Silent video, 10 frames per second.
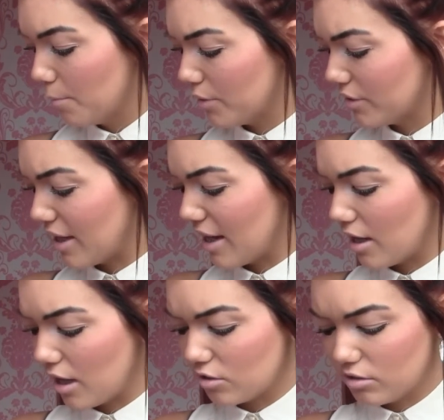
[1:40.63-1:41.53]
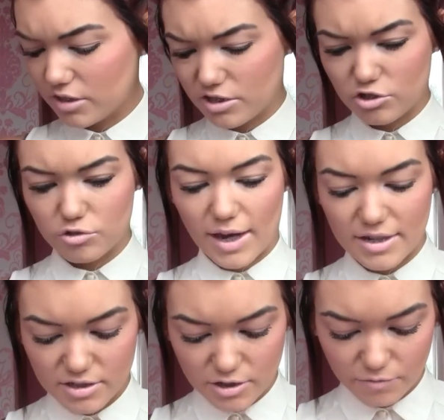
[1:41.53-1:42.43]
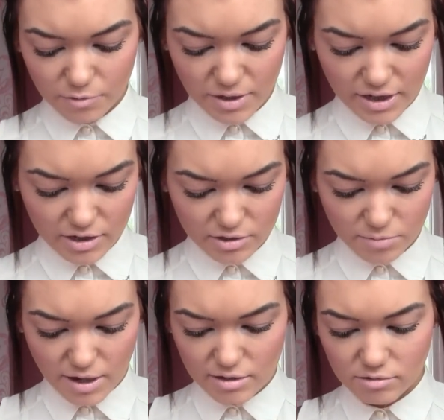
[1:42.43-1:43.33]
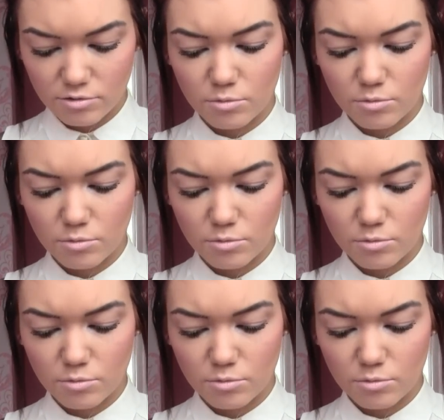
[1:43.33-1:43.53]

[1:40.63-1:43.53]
But then I got this dress the other week as well,